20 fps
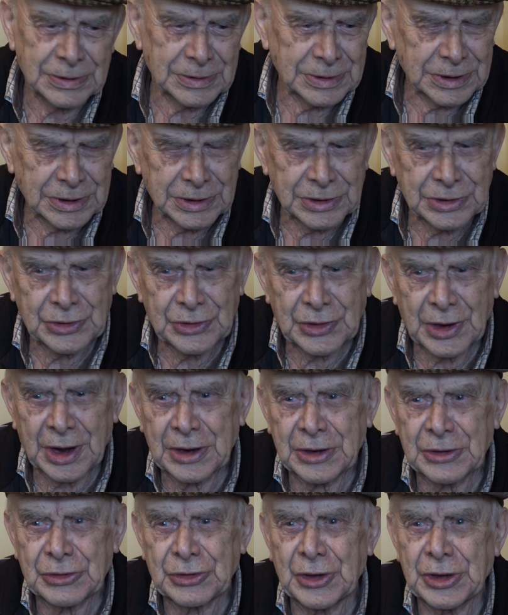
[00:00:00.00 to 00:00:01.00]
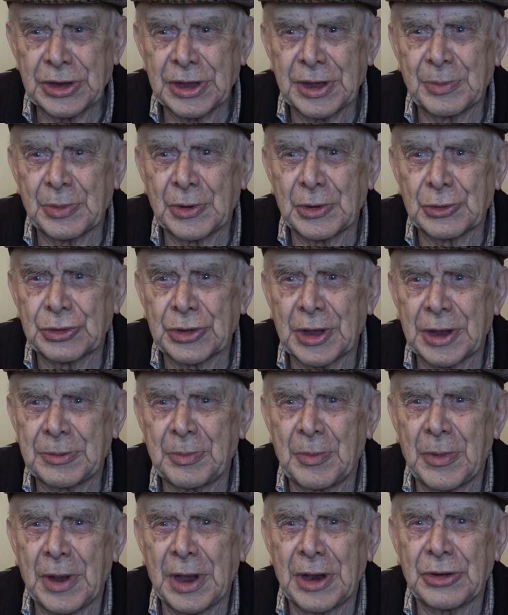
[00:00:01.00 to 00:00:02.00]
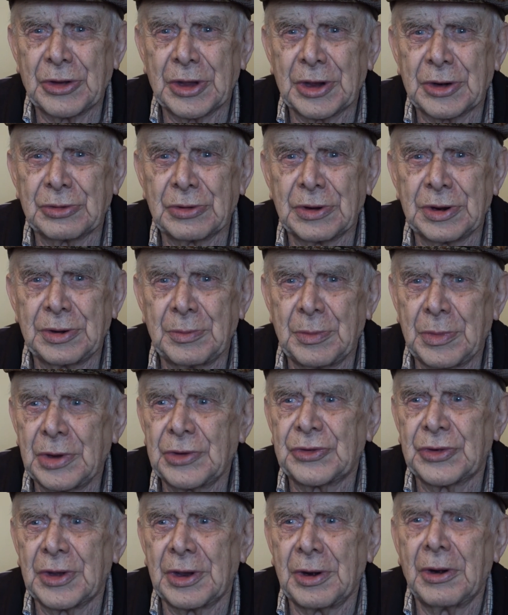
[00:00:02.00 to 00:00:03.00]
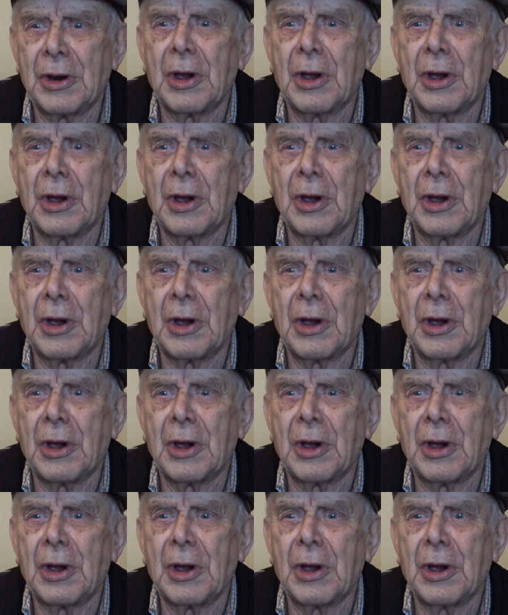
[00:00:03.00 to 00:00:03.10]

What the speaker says: And anything about that man that went missing?